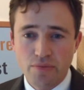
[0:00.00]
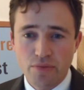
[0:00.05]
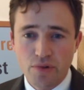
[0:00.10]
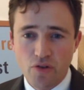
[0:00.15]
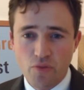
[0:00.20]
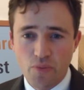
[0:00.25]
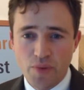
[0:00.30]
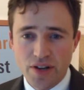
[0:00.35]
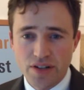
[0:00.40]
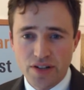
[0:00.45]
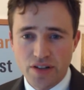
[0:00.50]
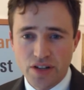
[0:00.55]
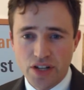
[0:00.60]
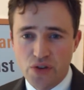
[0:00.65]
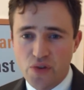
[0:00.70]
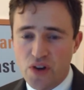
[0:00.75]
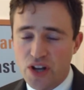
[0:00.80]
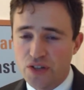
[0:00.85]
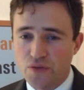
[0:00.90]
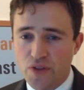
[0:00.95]
movement in the
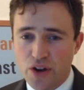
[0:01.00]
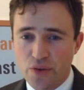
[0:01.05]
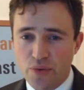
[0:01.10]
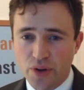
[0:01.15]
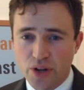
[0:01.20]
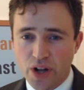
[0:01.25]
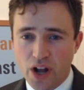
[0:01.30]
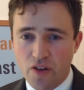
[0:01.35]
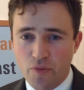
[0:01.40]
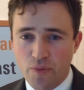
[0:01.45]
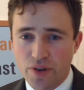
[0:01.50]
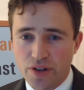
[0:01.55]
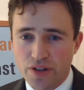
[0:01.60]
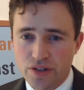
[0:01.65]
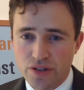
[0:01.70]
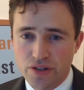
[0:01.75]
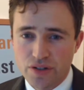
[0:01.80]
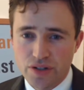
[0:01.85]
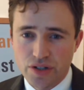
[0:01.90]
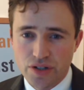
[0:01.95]
U.S. federal
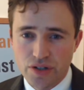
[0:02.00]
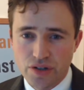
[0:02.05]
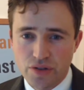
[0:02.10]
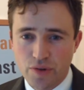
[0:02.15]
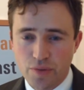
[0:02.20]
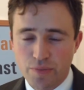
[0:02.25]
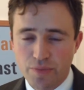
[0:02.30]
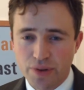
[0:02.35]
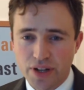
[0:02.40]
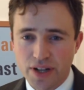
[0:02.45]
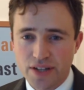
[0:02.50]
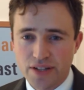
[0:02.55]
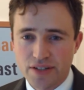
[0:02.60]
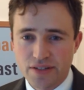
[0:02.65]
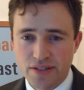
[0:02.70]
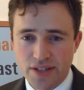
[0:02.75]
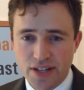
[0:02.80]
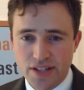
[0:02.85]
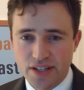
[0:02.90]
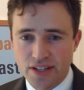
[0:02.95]
government to replace
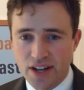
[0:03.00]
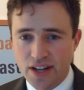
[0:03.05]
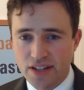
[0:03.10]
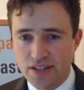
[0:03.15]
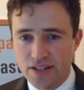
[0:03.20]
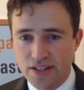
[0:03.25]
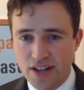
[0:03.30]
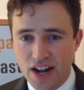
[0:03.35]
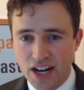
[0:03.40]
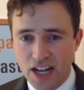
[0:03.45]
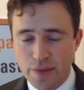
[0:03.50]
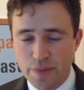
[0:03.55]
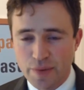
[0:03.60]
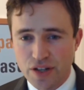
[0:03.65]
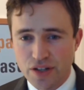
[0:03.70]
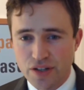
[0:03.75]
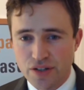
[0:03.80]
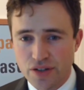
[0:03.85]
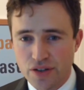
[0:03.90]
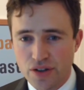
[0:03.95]
disconnected
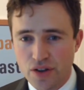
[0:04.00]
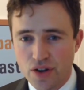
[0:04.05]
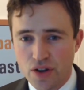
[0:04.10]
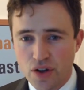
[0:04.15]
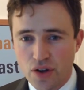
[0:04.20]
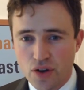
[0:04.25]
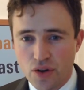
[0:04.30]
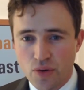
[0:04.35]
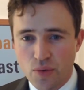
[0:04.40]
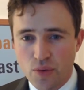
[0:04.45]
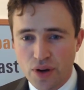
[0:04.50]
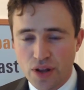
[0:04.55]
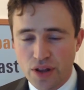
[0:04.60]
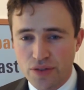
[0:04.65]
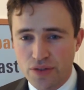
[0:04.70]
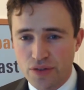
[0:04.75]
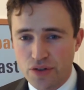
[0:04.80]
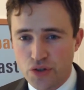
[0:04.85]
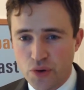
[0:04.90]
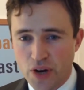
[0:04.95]
documents
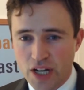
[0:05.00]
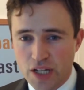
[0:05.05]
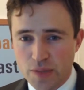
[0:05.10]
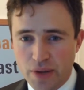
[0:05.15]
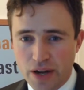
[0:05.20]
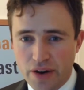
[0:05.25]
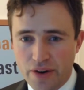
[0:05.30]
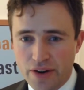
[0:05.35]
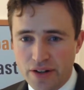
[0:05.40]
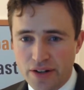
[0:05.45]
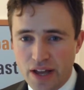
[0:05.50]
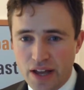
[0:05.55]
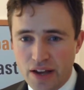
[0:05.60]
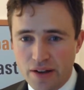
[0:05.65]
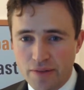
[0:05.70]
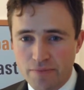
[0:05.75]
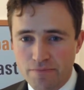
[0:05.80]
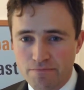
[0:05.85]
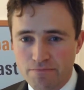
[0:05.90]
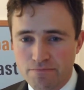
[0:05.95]
with transparent
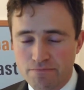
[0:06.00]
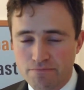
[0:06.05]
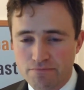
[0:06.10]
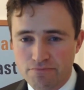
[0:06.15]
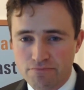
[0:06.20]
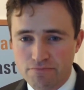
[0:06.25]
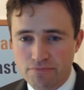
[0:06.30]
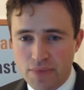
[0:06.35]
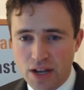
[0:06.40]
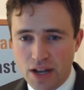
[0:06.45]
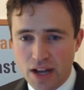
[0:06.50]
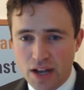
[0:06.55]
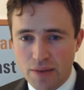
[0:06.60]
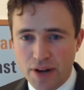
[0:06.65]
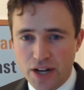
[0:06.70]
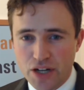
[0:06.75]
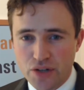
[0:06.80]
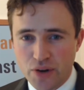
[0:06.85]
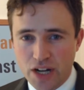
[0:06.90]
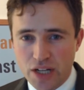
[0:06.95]
data. And
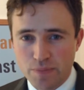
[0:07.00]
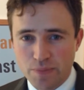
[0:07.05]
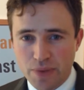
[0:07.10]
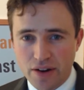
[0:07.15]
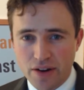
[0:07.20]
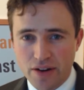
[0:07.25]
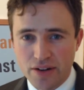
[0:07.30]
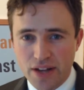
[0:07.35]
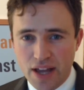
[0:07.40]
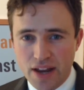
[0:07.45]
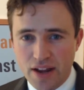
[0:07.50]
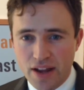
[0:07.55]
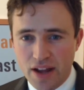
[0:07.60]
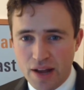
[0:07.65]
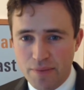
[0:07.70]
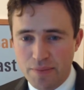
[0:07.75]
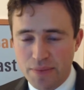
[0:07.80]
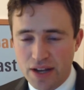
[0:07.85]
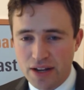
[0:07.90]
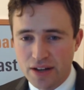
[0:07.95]
by transparent data,
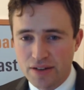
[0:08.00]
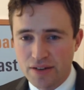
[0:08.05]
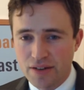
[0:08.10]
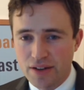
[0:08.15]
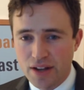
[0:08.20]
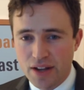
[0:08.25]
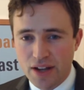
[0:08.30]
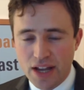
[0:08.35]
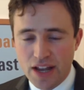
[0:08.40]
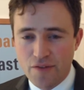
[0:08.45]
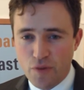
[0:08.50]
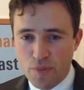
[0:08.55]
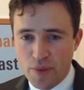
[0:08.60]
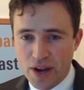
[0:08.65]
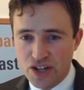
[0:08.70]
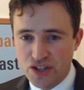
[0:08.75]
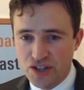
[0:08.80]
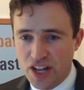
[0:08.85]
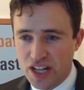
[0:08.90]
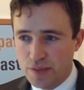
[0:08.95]
I mean
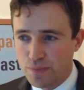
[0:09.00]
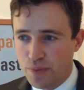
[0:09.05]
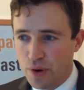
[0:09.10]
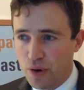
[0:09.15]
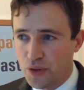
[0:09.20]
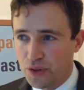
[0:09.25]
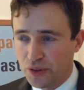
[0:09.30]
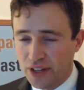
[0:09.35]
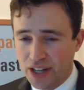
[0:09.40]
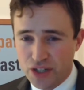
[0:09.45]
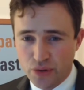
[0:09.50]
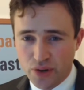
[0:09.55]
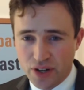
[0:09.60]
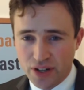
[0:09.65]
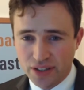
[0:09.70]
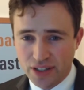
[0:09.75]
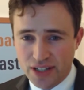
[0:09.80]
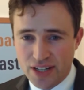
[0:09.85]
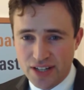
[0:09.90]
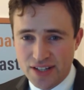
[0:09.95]
information that's both
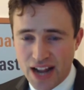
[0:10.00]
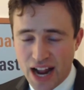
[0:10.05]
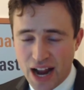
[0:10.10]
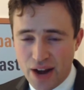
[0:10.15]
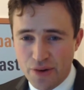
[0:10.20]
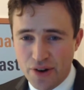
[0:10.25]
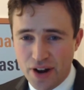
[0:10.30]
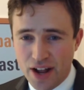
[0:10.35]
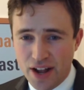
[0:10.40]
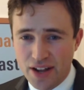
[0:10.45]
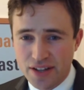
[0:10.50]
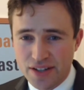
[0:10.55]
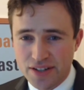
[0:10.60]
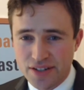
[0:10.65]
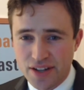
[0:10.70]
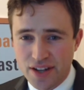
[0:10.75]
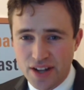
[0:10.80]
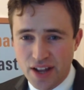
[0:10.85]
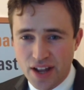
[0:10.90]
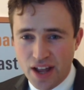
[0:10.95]
electronically standardized
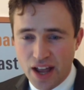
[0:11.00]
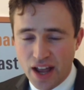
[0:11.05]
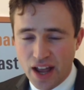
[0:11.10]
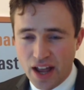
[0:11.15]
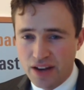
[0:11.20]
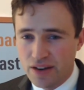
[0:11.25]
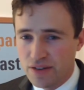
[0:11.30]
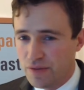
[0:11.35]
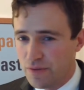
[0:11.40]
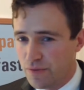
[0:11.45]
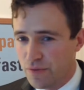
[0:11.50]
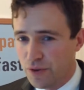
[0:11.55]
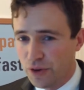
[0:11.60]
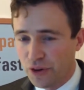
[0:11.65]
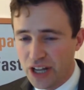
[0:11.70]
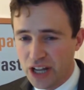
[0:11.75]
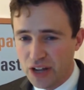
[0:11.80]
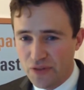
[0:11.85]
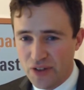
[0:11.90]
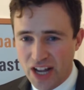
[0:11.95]
and
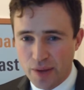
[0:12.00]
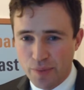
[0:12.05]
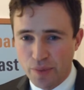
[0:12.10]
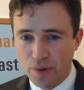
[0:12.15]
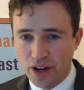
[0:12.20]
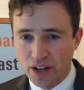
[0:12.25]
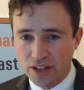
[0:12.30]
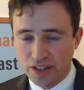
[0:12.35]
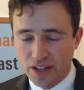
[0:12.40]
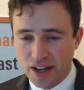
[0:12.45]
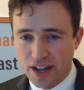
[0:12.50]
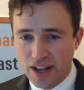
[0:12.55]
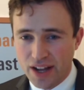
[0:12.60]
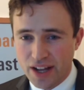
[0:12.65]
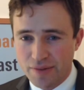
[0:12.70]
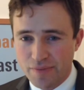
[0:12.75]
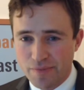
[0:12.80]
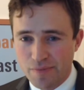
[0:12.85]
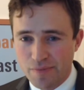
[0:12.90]
fully available online.